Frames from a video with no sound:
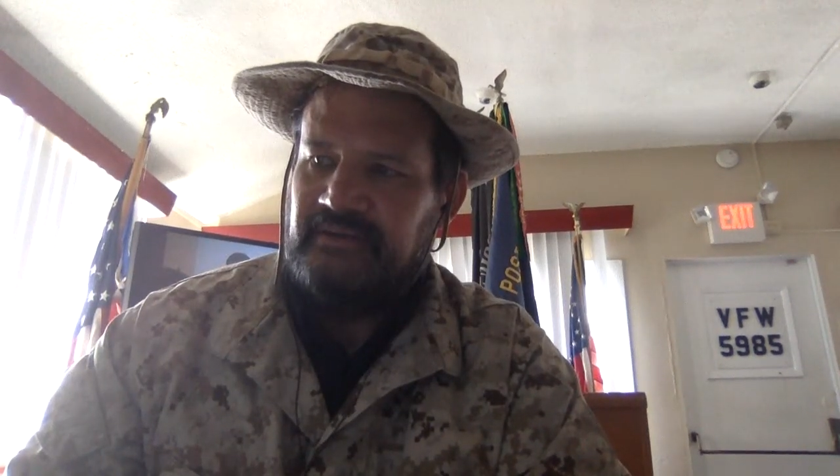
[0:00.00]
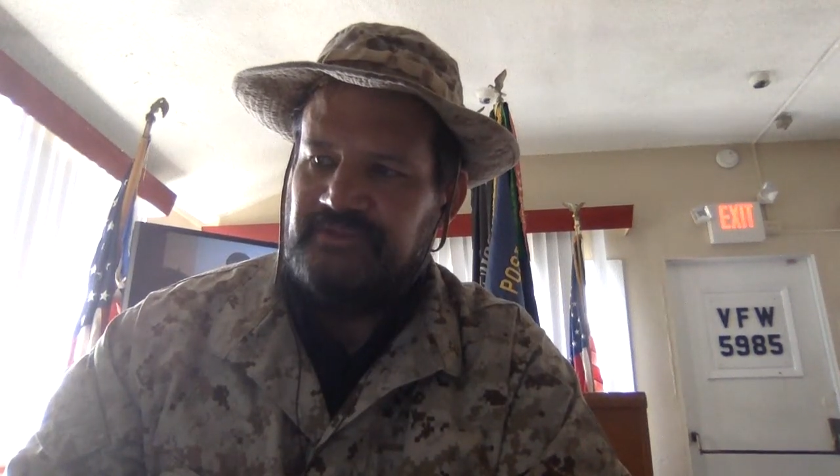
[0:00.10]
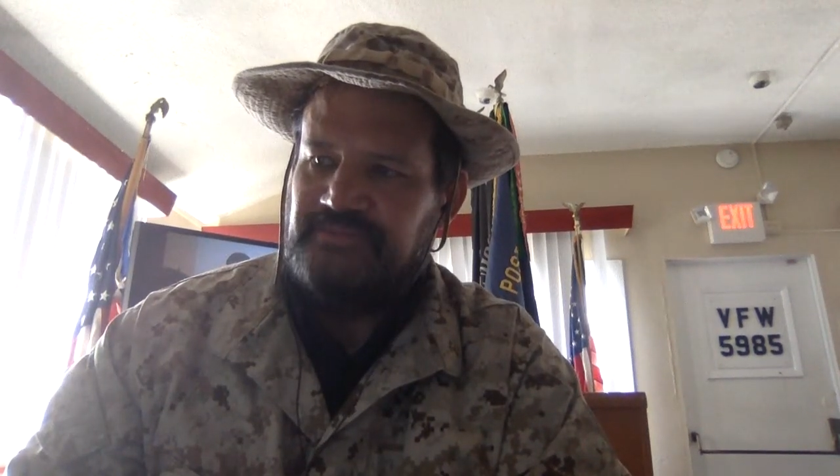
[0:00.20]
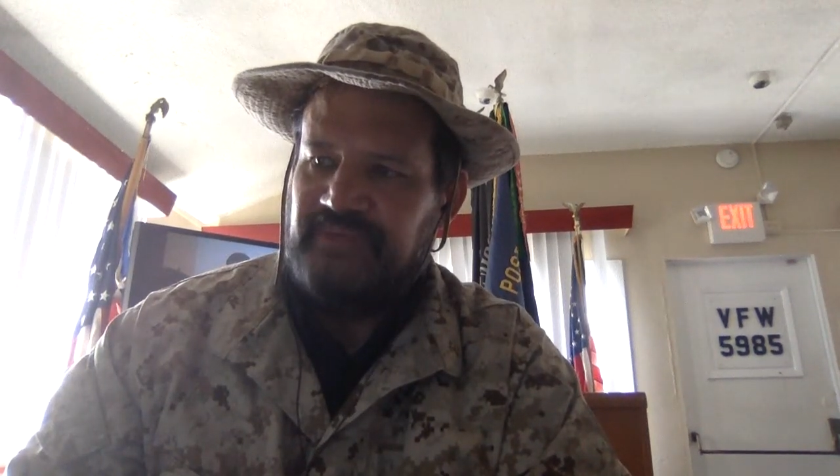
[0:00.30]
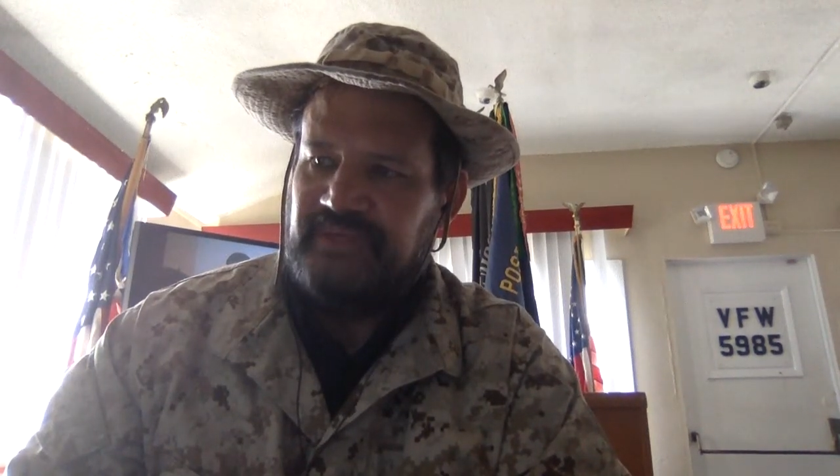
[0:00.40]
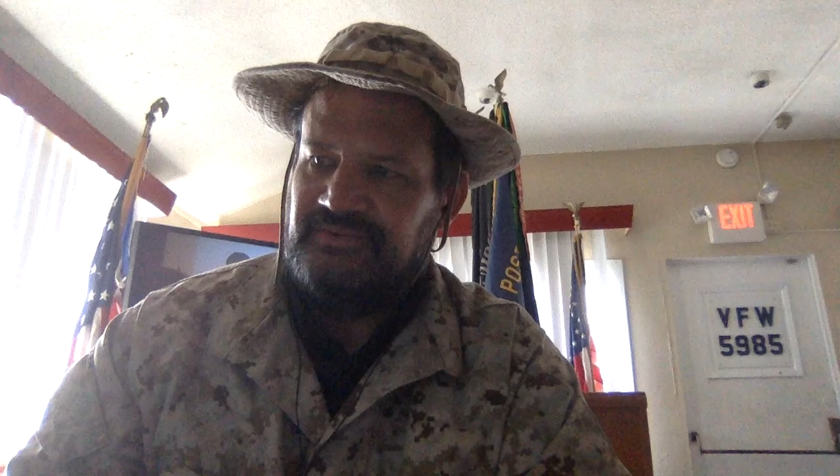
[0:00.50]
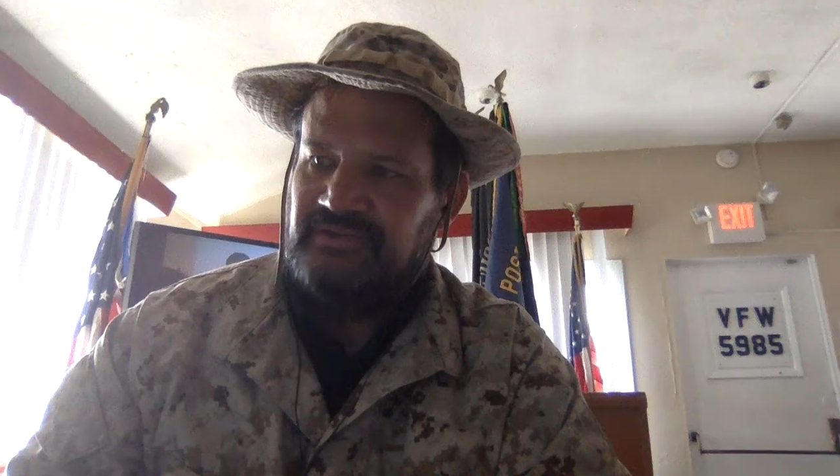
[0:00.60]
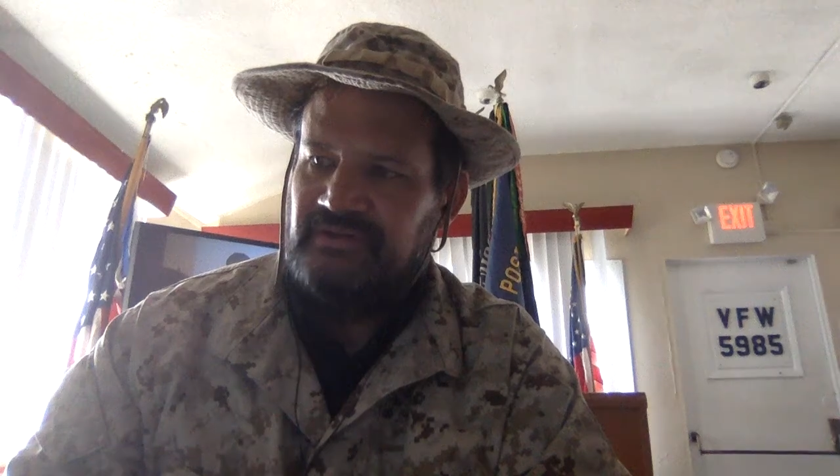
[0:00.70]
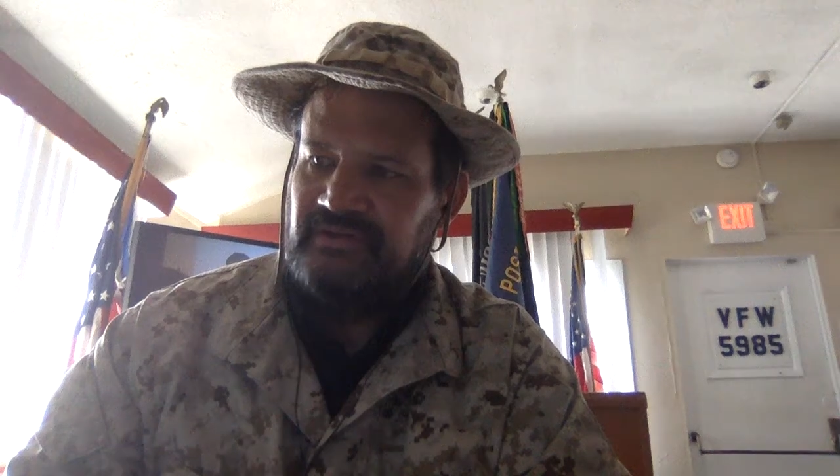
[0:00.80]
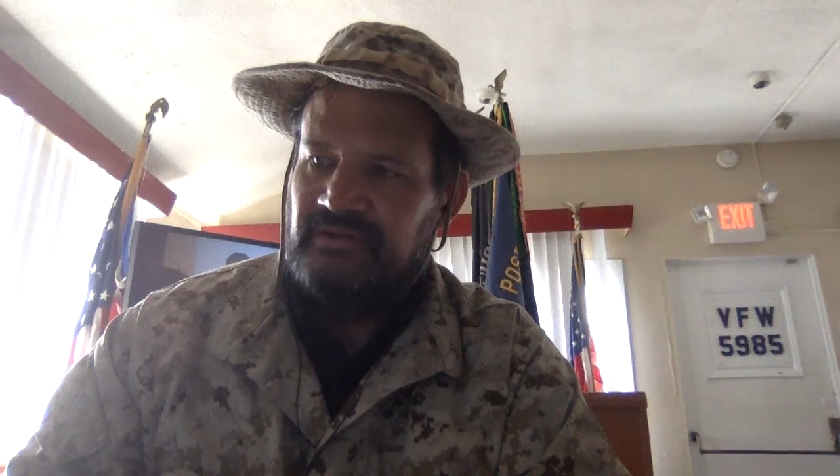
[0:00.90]
it is
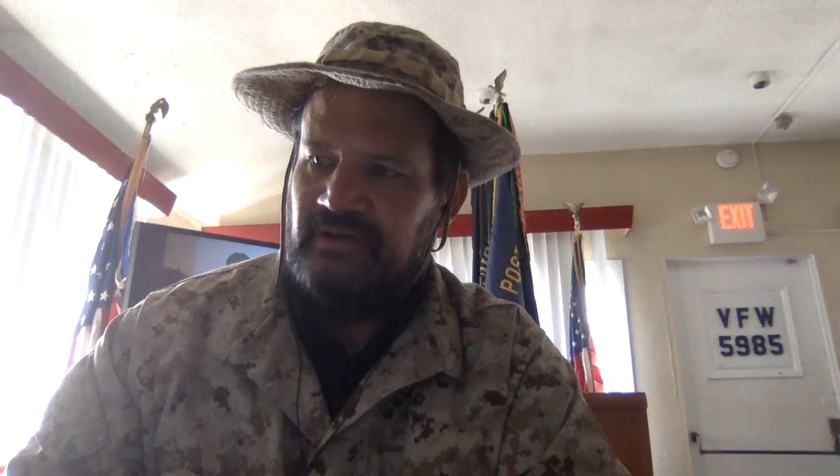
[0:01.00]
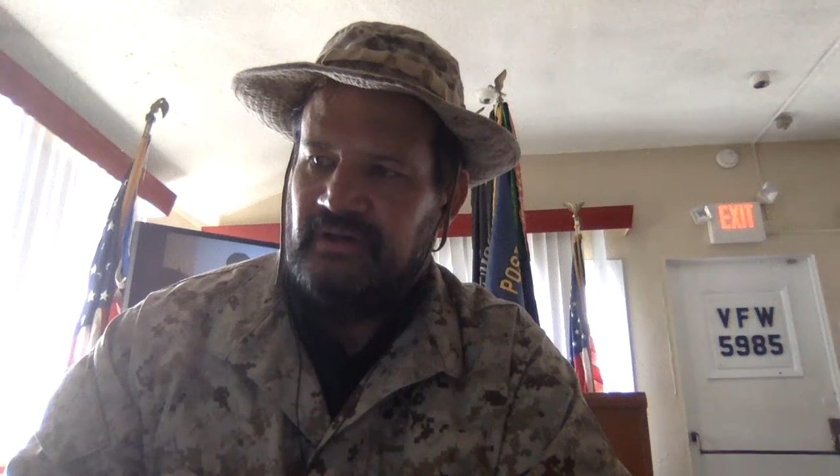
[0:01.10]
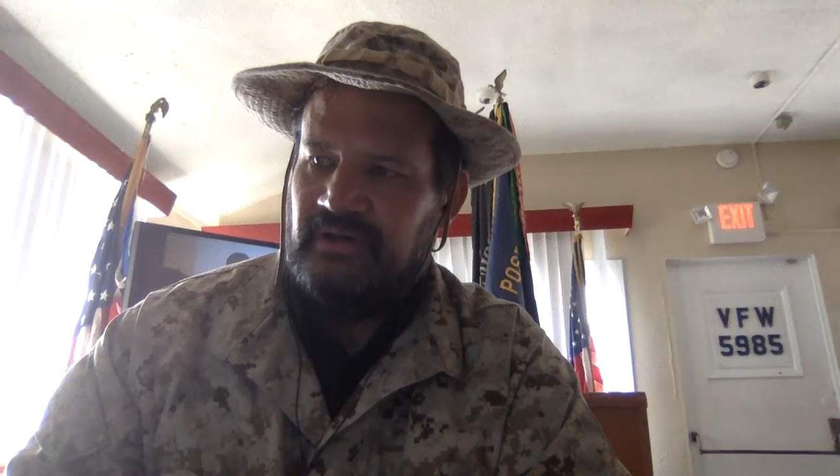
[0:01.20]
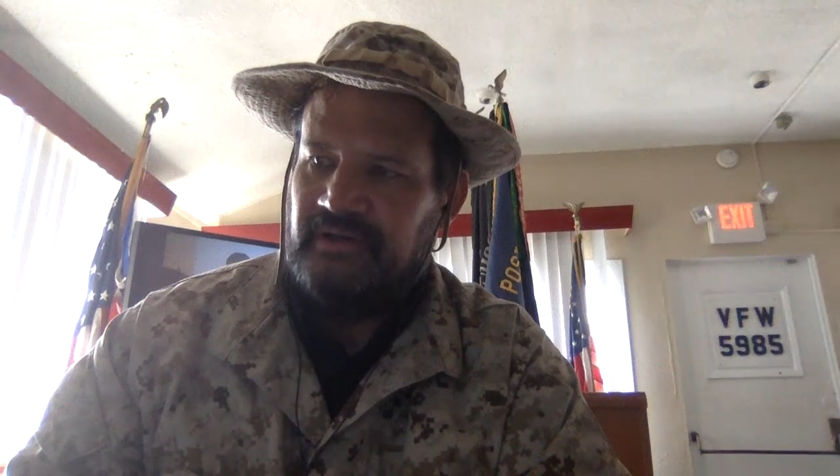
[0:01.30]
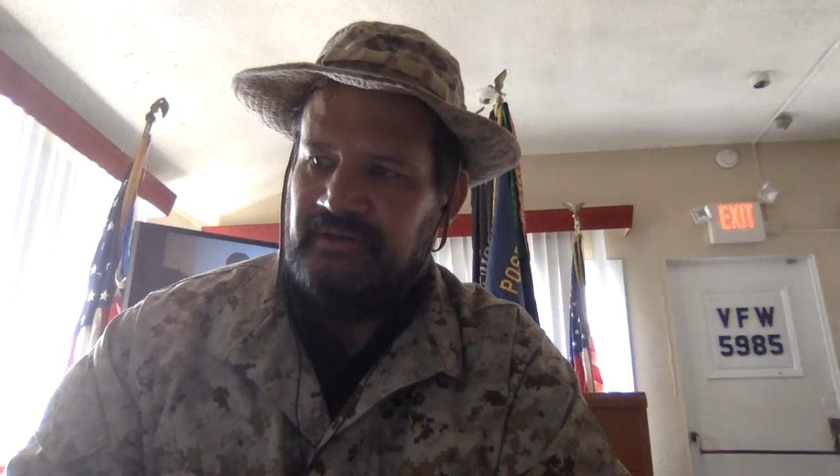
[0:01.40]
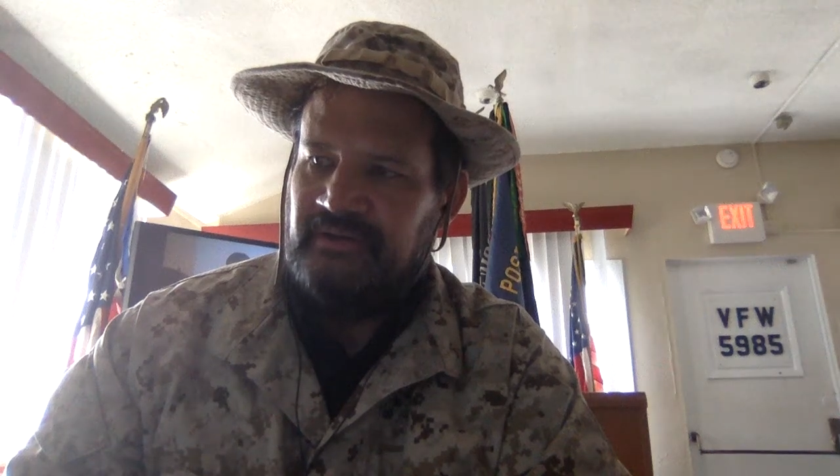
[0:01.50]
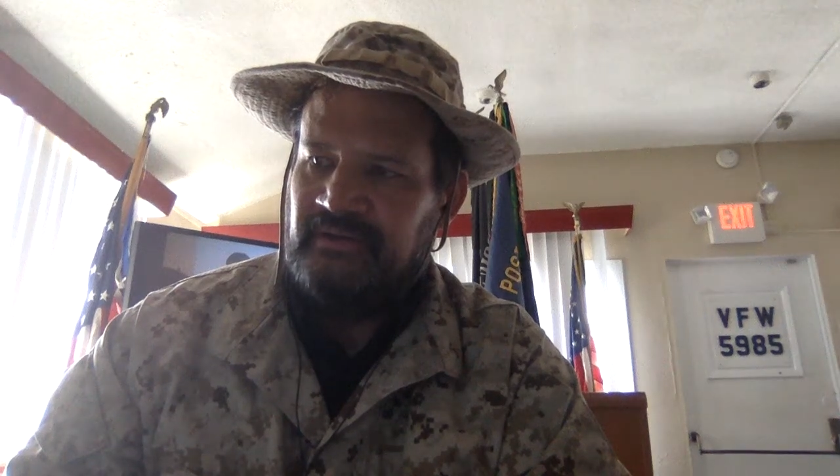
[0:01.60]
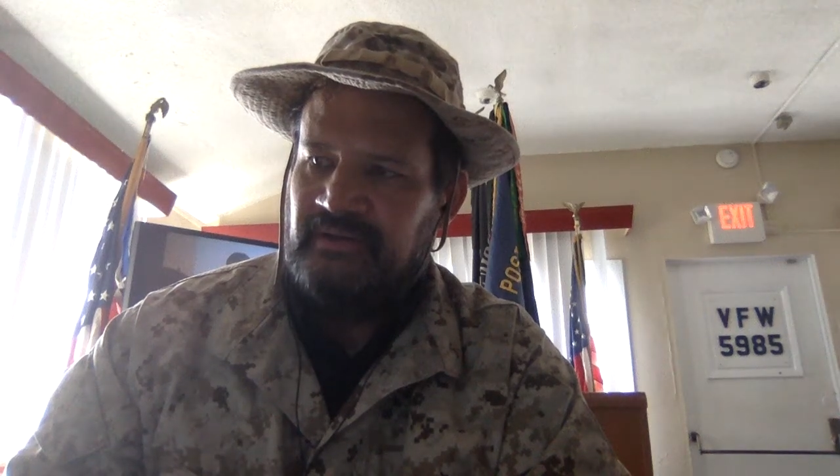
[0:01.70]
based on